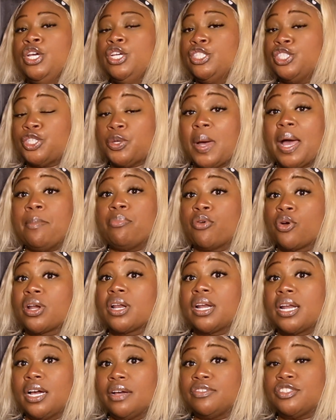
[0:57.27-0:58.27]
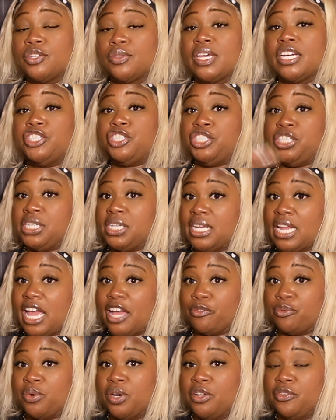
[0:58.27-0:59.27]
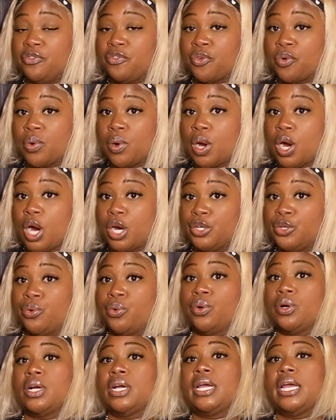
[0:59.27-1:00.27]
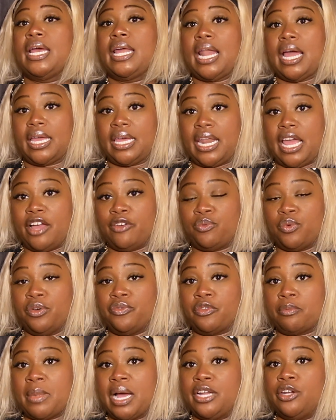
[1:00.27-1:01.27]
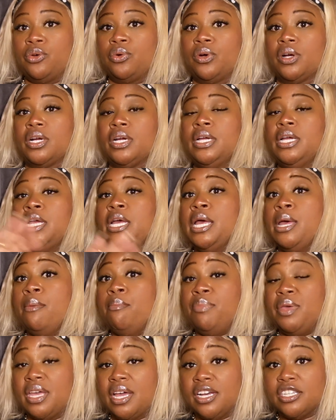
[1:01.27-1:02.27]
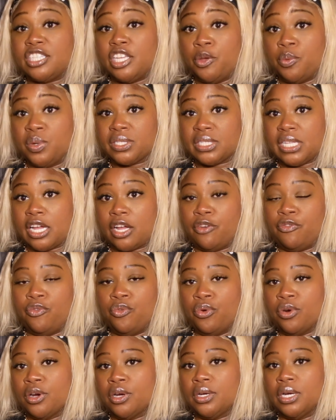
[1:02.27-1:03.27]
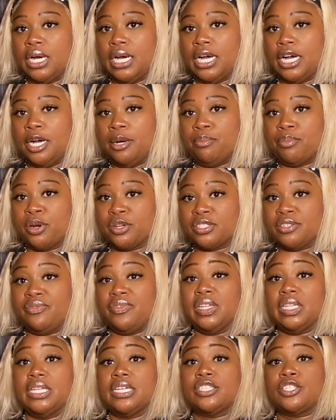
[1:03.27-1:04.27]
So I brought enough so that she can have one for her door and I can have one for my door, because it was a 4 person villa.